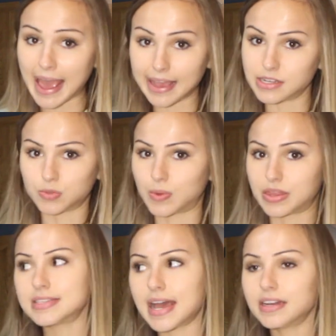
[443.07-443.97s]
end
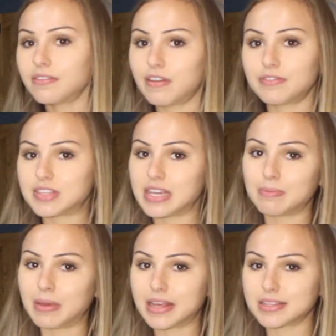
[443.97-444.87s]
with 10 to
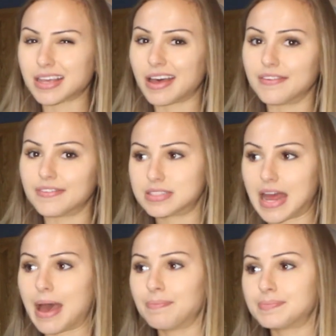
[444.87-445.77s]
15 minutes of
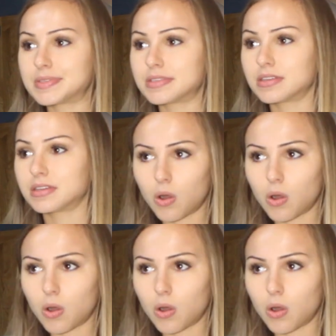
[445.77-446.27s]
steps